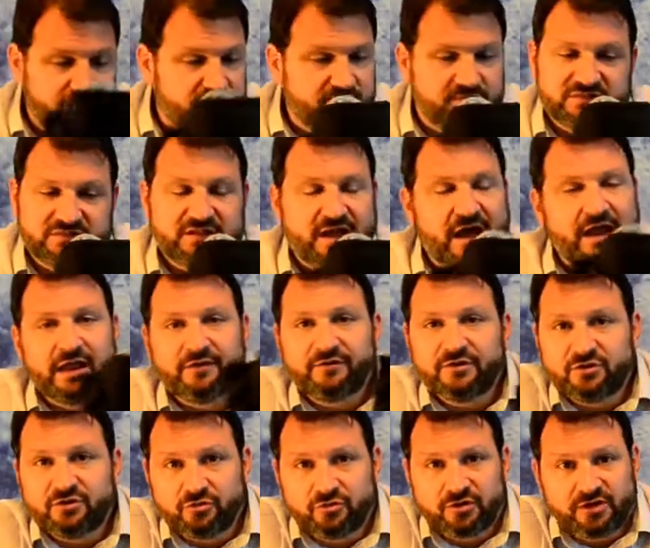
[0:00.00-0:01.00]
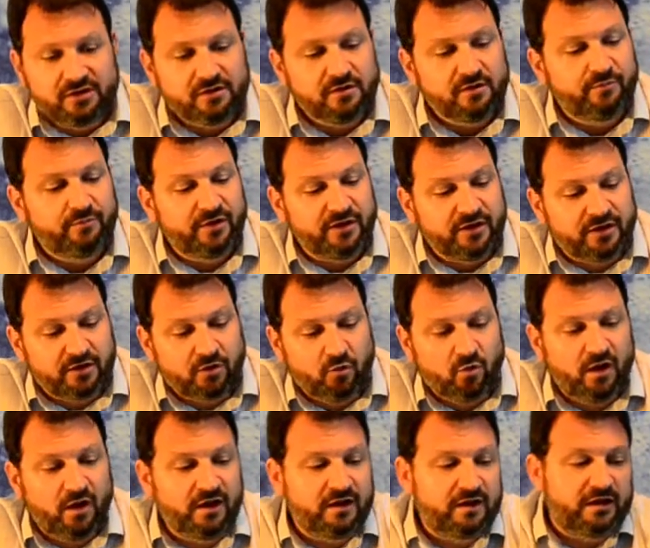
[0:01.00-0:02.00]
It's not heavy duty, but you know
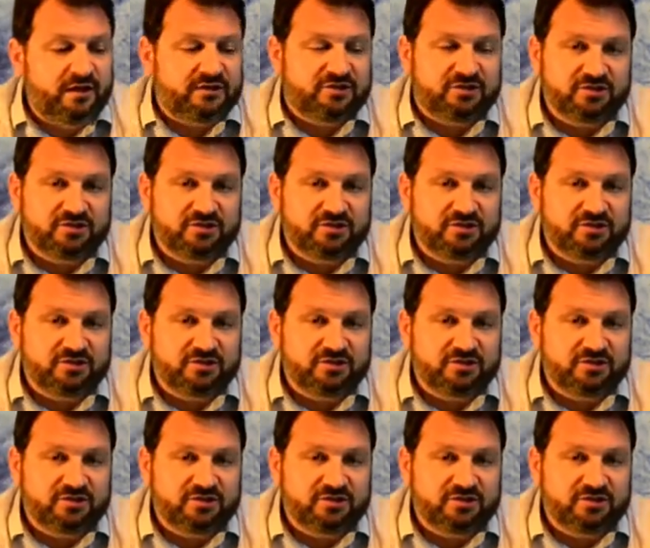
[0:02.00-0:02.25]
what? It's